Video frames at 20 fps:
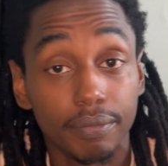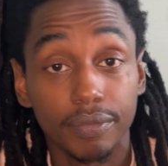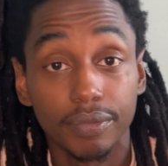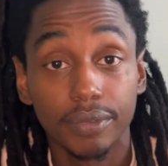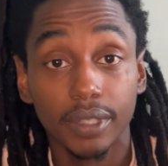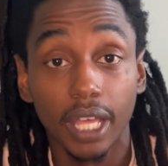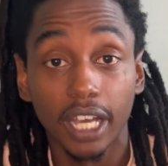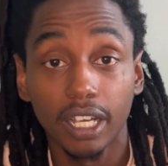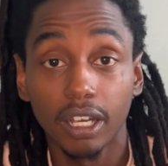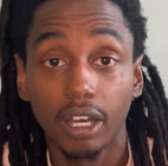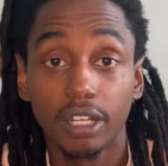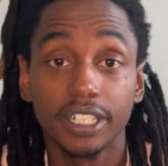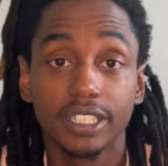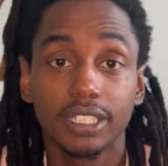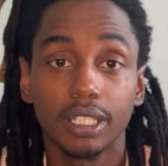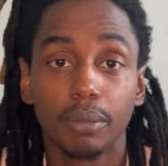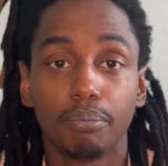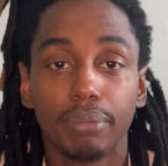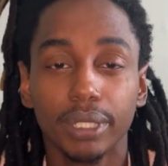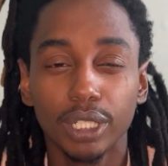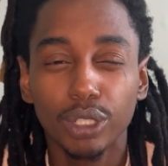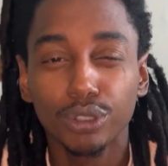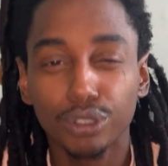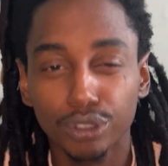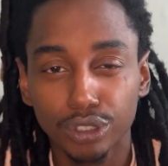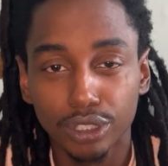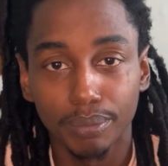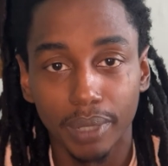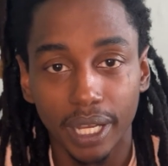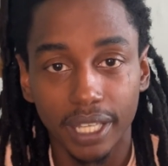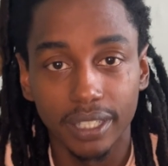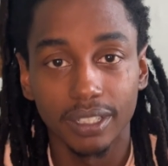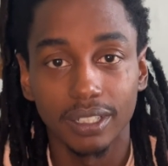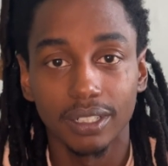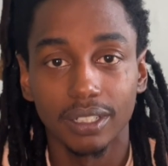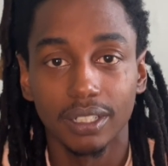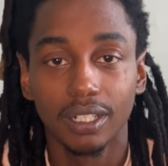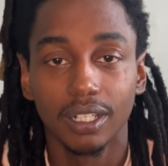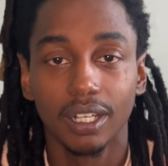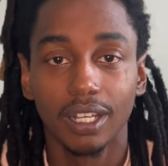I call it the builder's method.
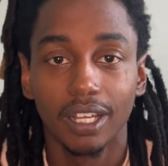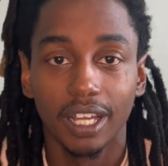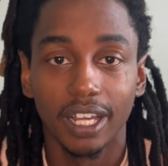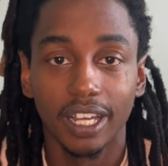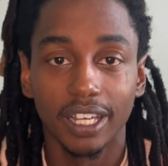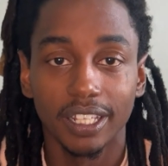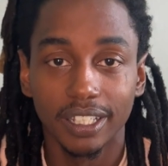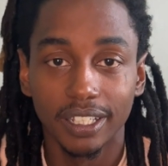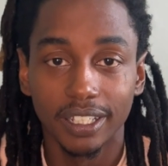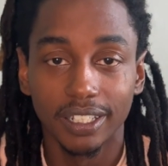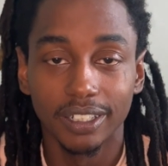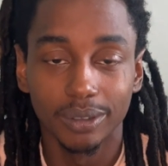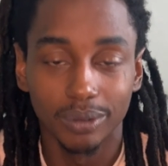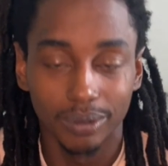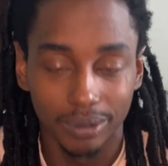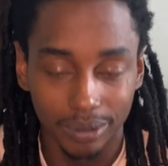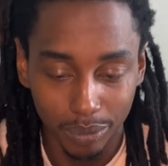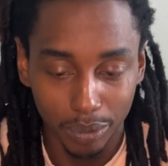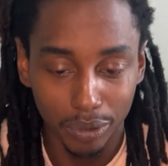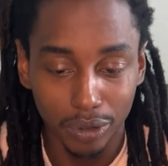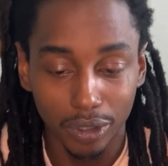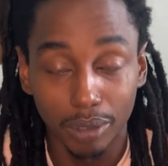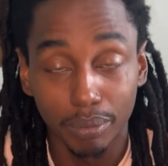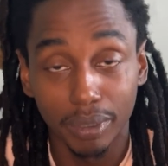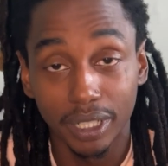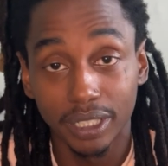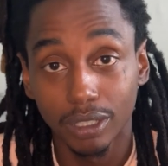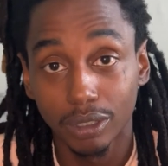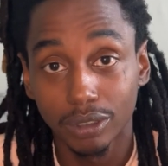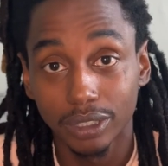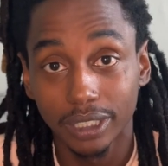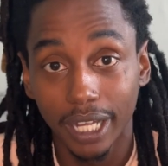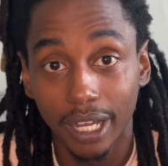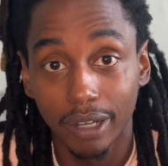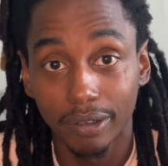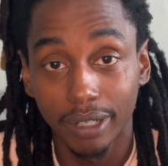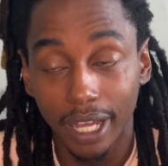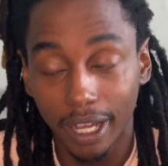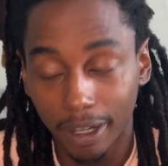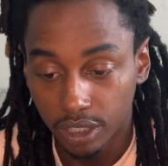And then we're gonna break those down
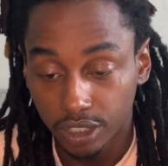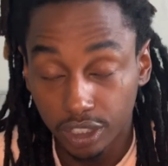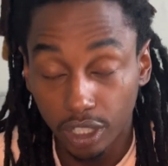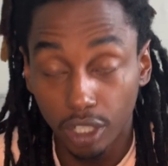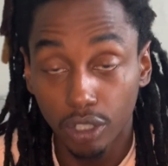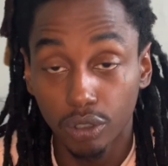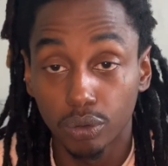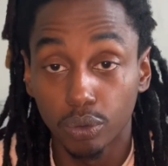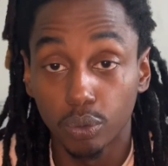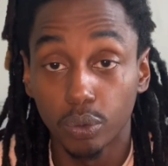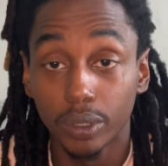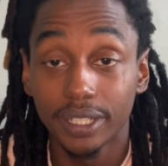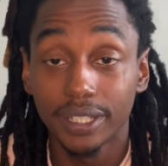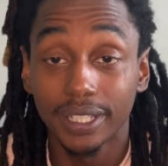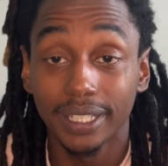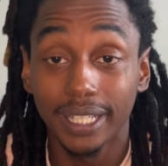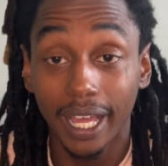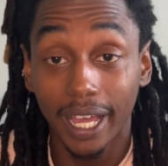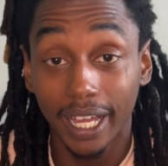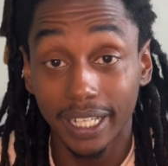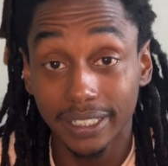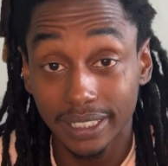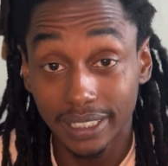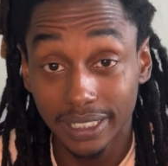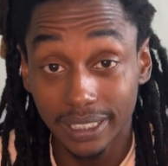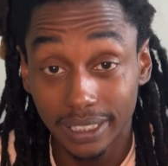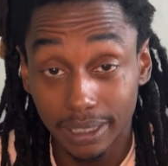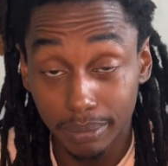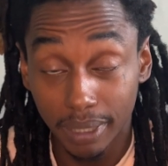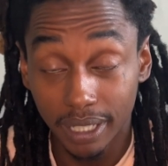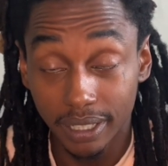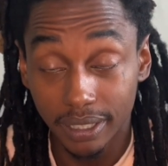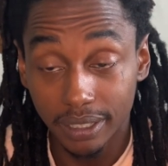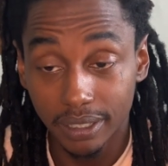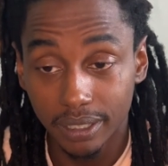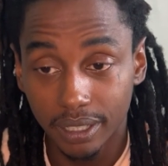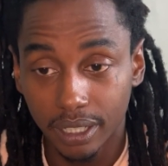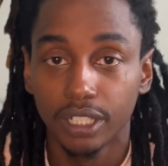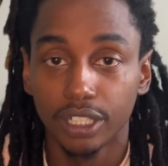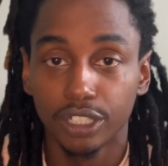now. So with the as-is method,
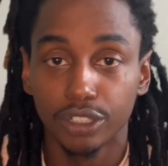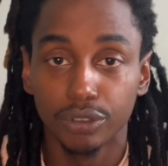you